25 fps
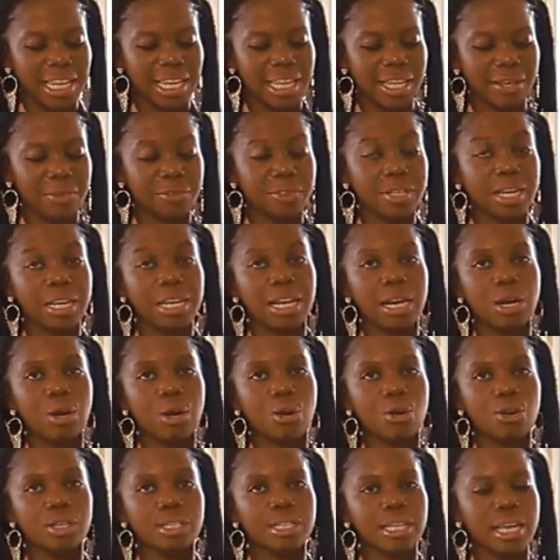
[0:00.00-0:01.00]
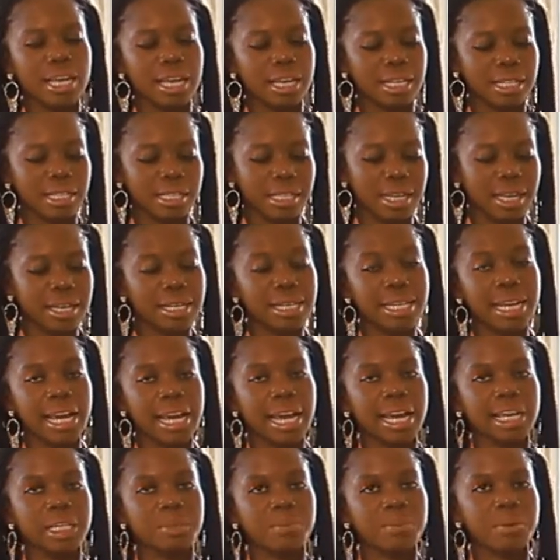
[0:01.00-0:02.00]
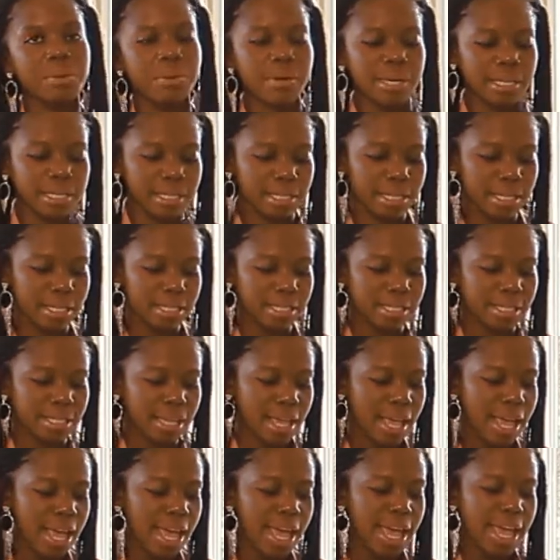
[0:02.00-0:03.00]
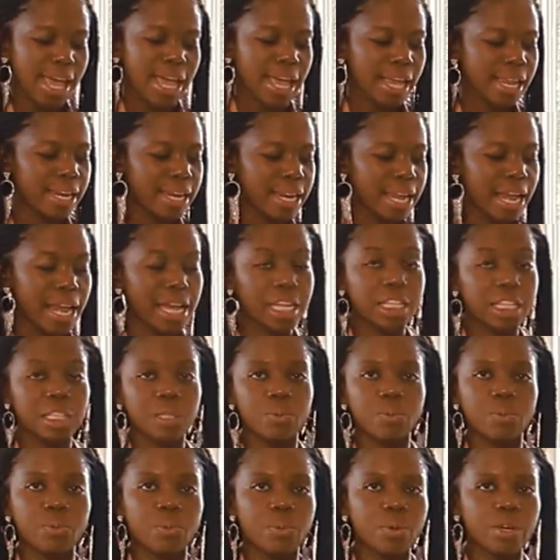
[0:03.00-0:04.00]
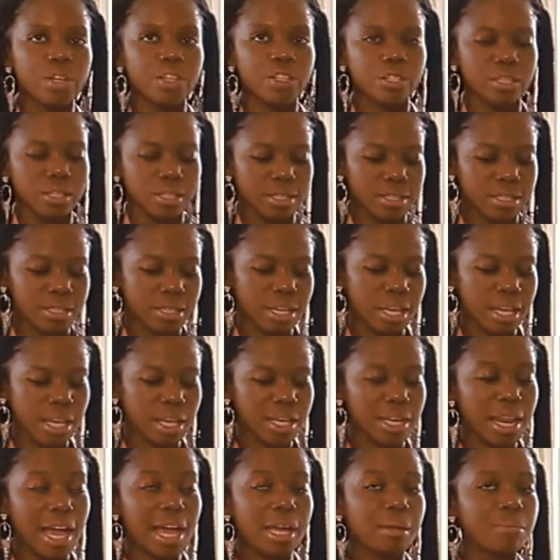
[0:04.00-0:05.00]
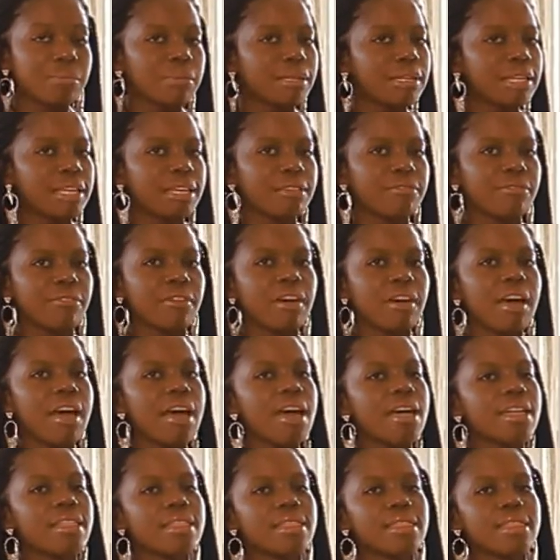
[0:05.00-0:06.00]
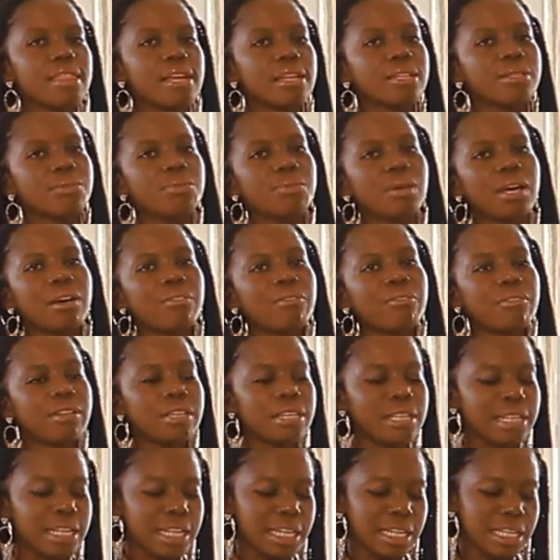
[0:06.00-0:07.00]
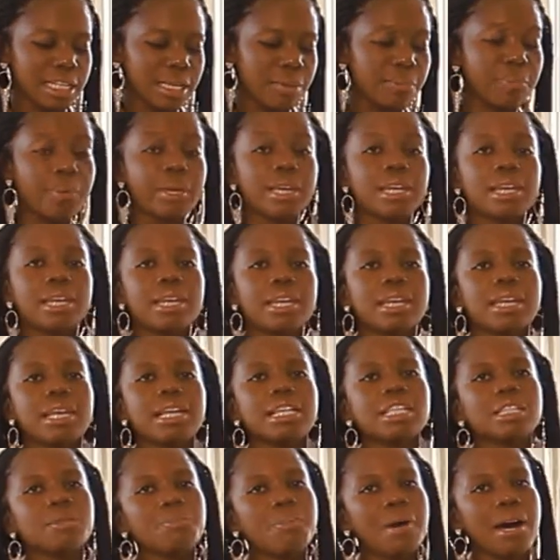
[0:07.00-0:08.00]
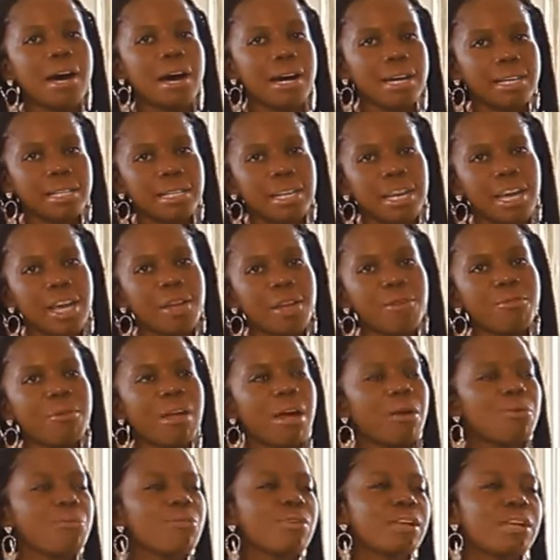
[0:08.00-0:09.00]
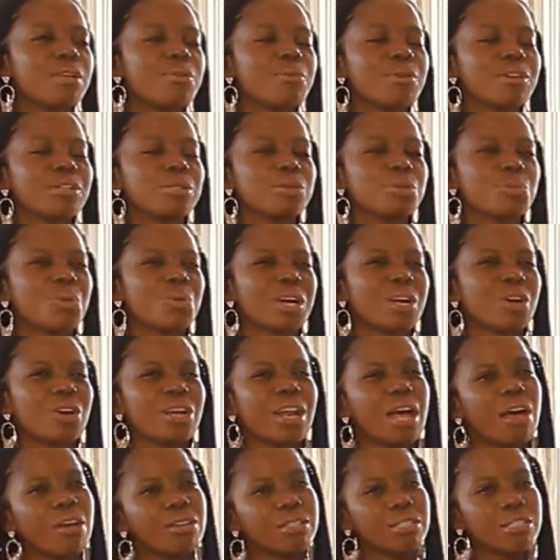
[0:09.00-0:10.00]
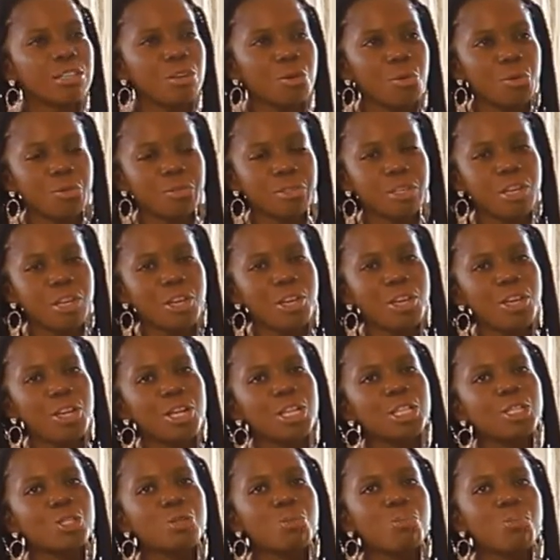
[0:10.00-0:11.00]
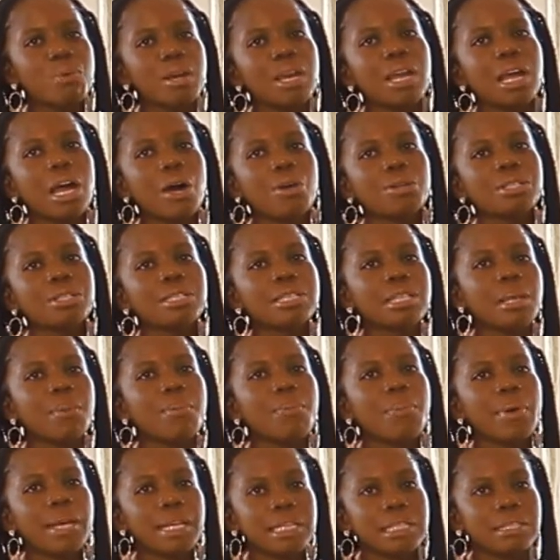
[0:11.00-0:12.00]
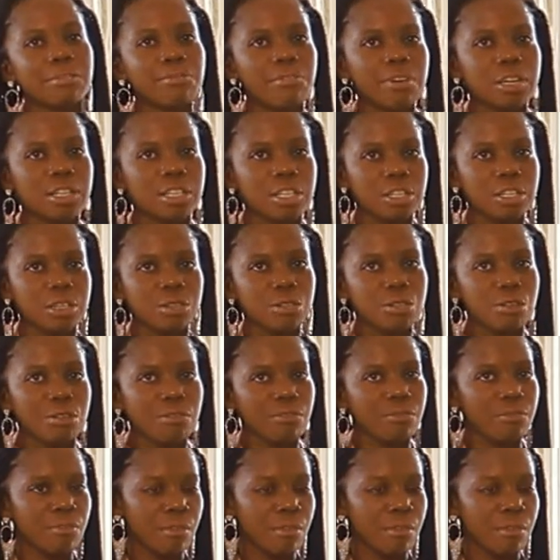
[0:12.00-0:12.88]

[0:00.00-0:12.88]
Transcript: They've said a lot, shared their experiences and their inspirations, and I believe that we have indeed been inspired and we are really going to work on ourselves to bring out the best versions